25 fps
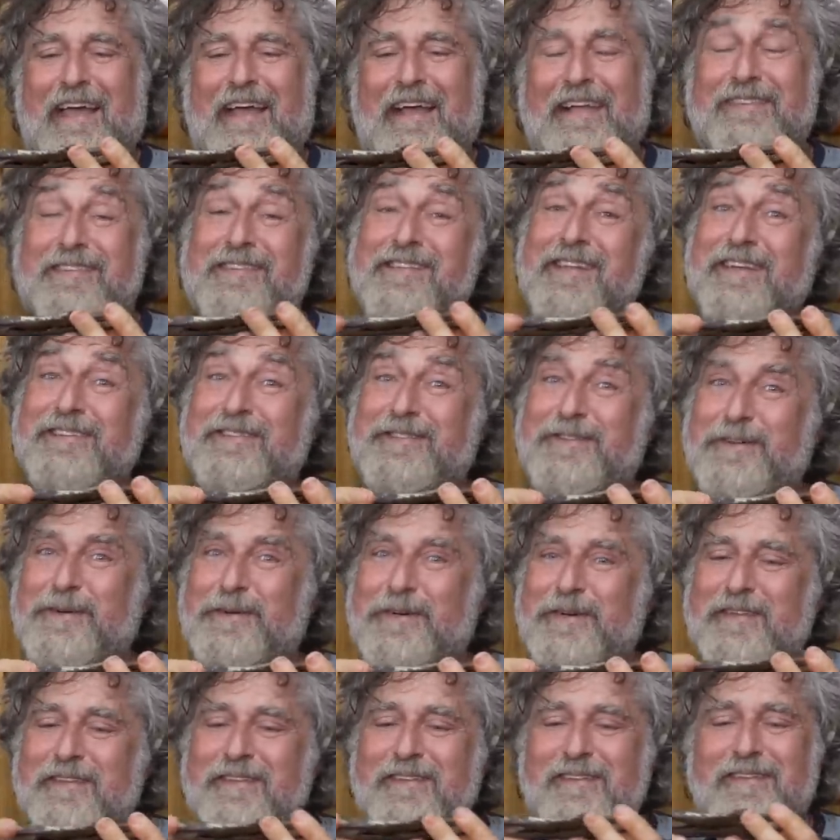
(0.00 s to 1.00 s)
it's a nice
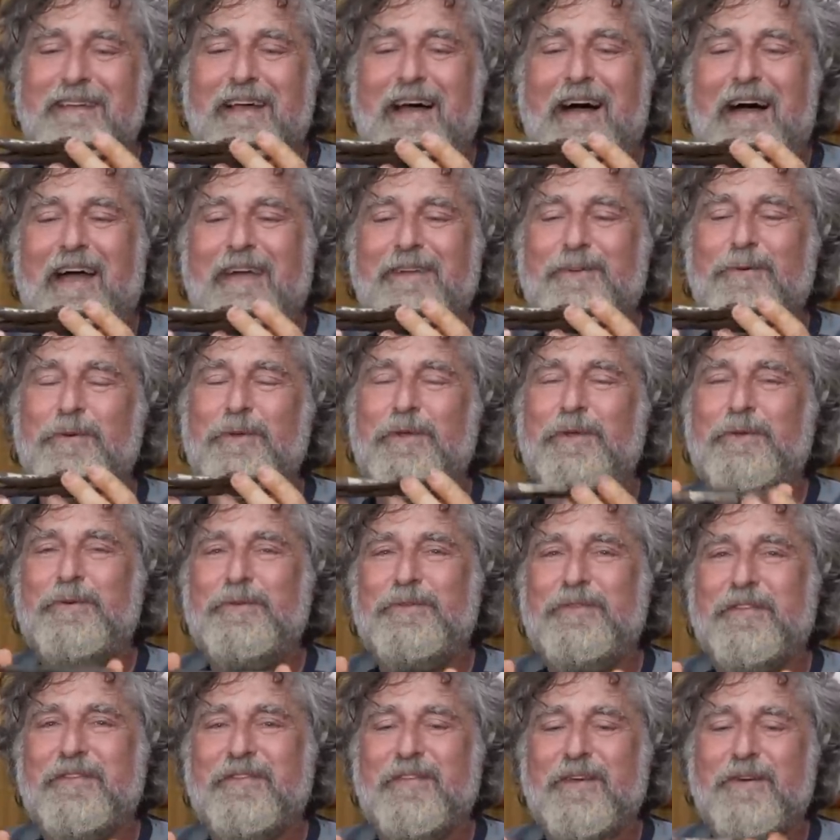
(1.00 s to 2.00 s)
tool. I don't
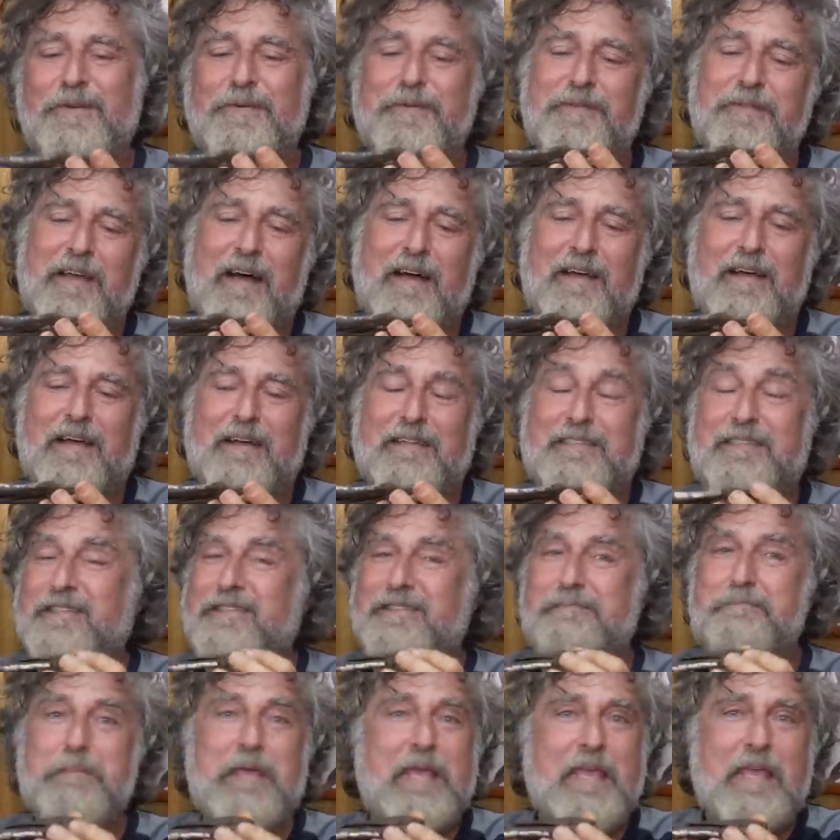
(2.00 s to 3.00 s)
use it though. I, I
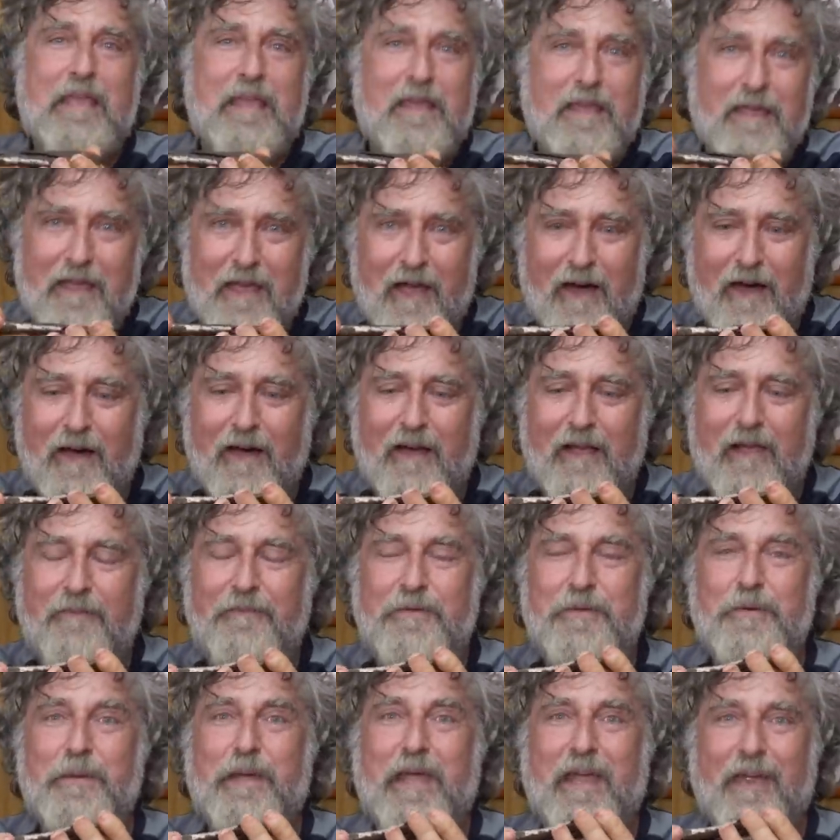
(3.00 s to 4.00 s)
just me. Uh,
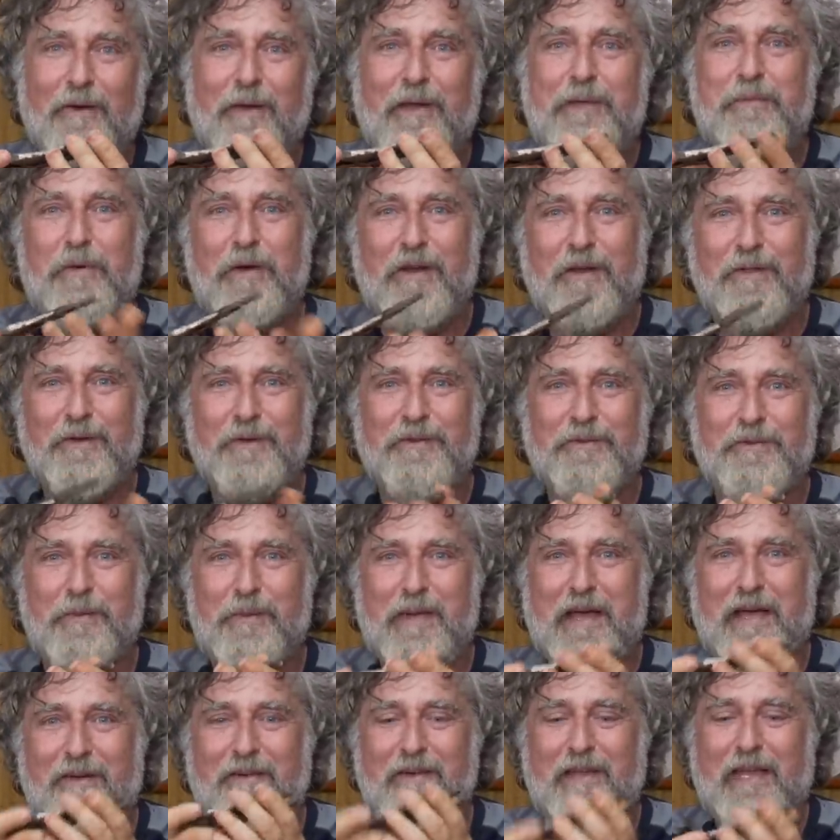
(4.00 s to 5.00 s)
if you carried one of those
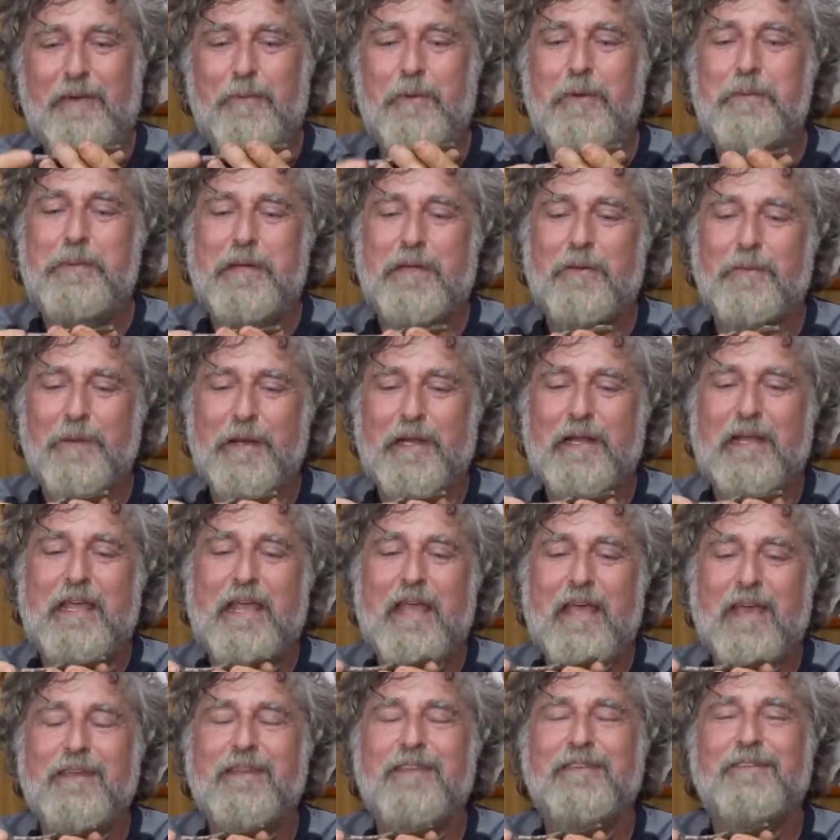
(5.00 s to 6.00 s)
around, it would be a really
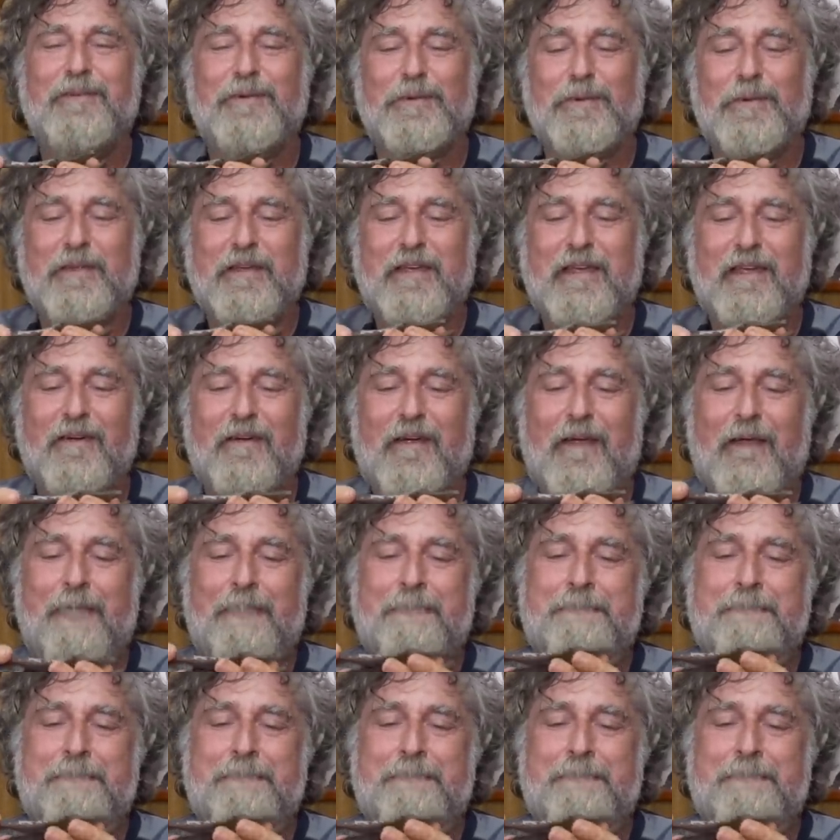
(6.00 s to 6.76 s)
handy tool to carry.